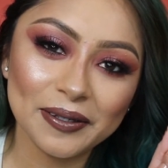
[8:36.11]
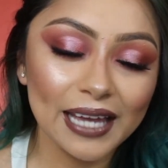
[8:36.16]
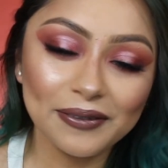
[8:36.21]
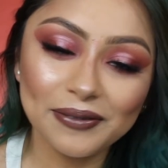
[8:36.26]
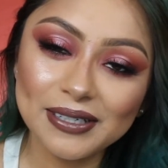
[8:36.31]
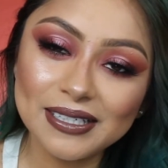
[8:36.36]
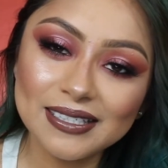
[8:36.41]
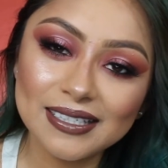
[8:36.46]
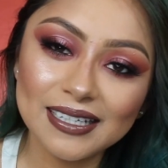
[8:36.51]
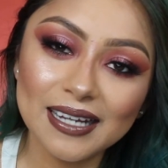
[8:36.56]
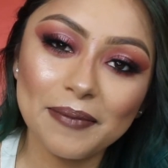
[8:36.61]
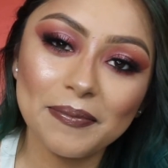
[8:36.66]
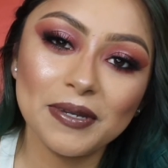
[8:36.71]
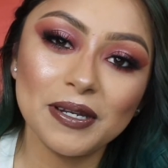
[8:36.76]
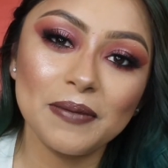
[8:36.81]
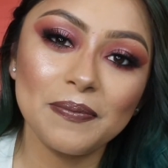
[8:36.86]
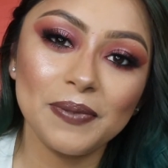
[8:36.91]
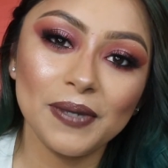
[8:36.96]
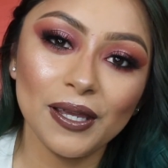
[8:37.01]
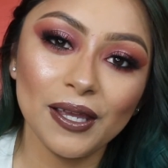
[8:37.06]
And reason I'm
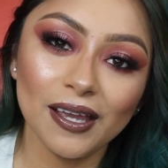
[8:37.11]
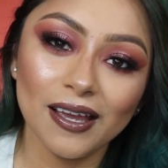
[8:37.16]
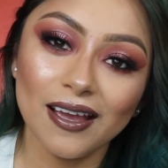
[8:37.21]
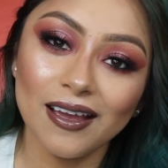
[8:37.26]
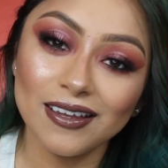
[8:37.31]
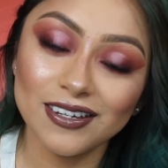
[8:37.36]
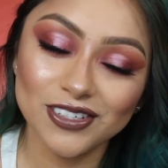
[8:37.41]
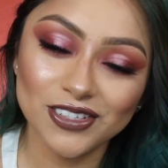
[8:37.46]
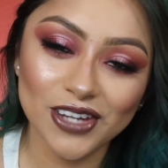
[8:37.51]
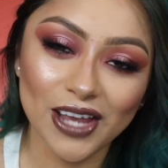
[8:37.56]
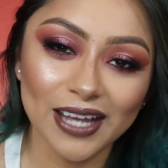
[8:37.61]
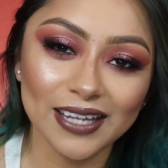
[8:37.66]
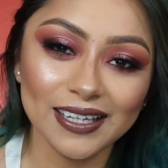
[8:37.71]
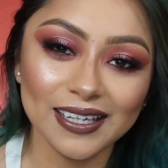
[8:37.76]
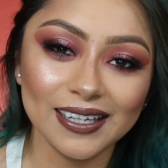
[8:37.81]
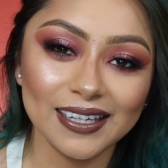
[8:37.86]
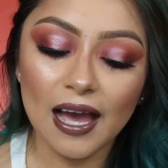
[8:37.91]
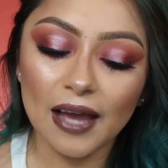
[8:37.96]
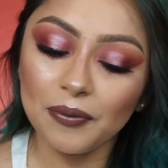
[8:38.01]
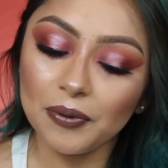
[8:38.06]
going to be
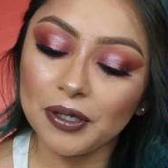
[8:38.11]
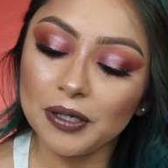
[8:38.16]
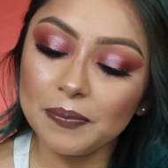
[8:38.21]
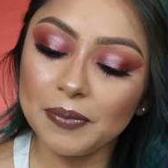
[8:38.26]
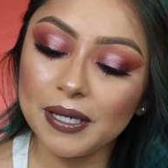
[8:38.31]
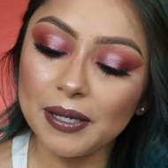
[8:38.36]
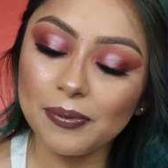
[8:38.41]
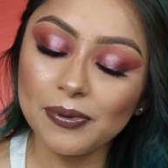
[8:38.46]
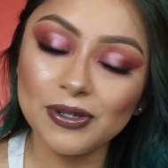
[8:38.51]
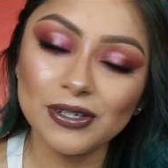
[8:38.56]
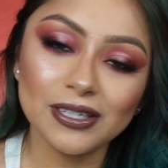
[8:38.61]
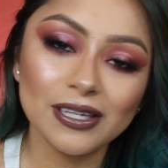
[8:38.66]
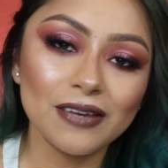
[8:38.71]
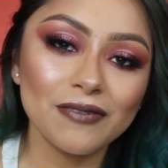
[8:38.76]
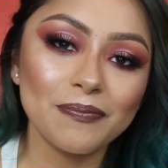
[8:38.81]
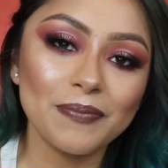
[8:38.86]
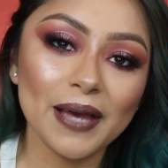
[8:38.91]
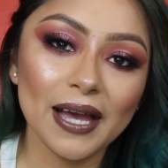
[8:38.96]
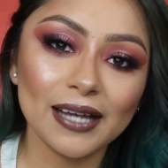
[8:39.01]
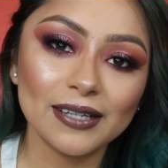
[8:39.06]
checking, I want to be able to
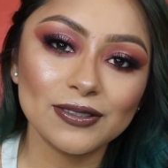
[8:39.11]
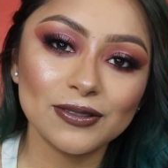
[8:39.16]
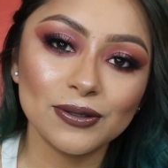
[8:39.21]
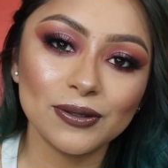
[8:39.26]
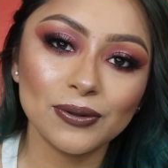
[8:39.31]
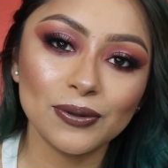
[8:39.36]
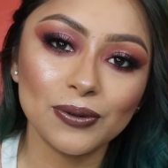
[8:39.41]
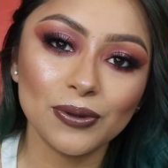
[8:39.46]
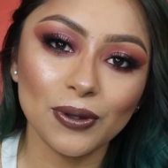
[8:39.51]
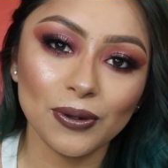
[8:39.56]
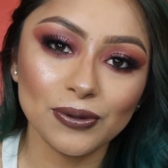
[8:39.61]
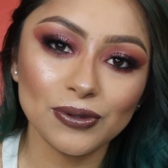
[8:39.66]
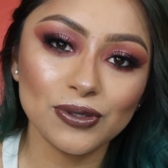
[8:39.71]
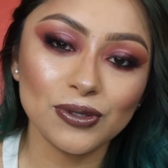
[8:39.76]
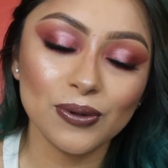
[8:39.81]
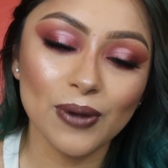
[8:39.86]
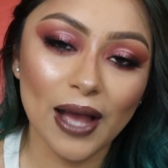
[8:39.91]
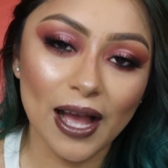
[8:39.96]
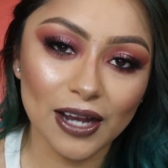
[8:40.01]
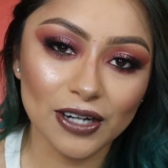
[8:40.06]
give back to those
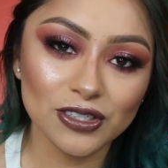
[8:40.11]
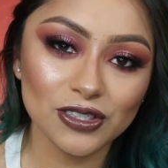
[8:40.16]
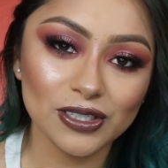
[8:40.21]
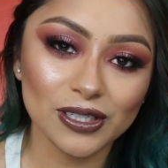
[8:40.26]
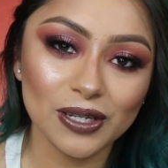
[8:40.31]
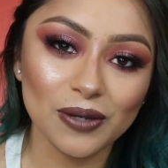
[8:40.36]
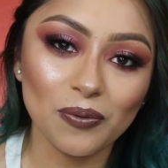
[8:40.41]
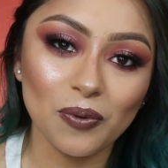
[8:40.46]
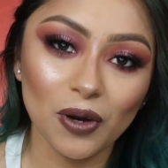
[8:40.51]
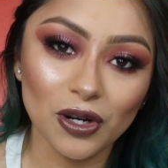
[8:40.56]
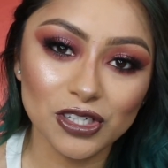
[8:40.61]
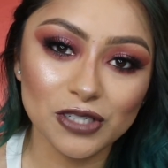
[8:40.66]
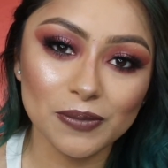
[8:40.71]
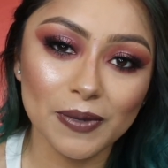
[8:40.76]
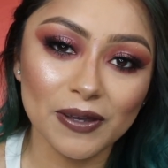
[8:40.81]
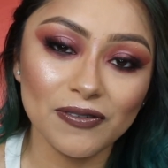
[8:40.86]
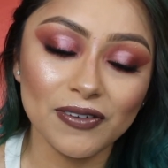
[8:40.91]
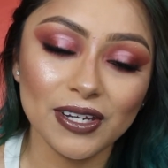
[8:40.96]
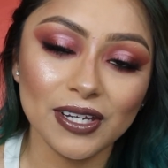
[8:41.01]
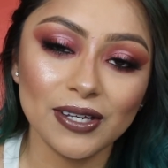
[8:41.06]
who actually watch
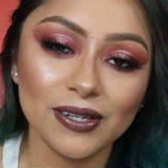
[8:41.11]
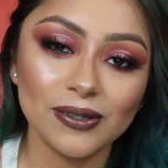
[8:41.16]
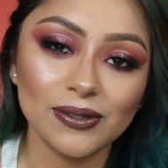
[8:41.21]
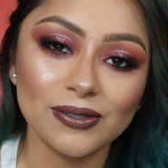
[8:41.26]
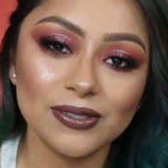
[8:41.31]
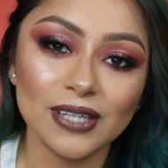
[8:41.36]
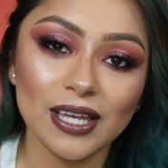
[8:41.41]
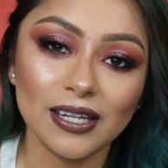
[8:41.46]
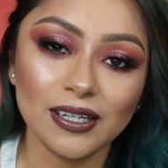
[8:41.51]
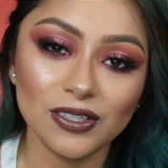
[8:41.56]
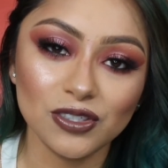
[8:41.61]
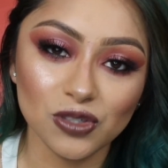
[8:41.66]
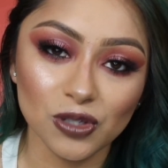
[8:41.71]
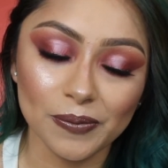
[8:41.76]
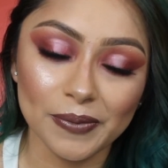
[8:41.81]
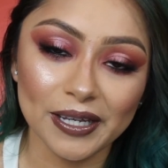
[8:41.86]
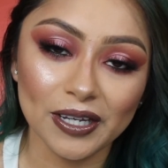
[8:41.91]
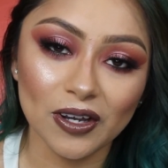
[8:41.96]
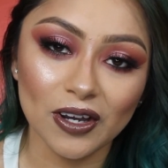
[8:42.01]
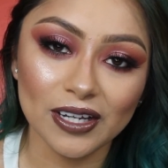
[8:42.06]
my videos and enjoy
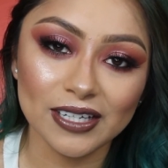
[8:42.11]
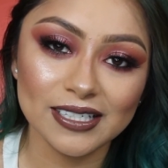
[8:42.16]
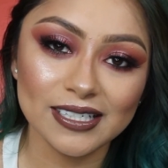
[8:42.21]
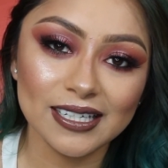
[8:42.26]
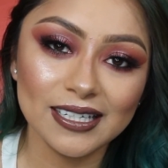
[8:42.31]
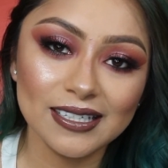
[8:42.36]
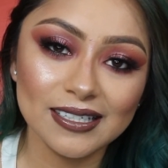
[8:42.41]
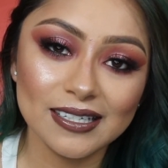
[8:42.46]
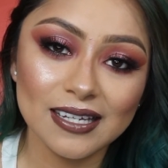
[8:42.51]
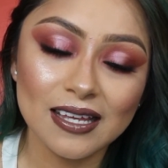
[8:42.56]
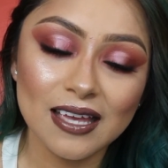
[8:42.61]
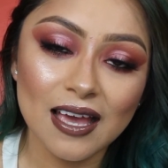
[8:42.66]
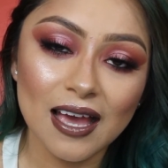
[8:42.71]
my content.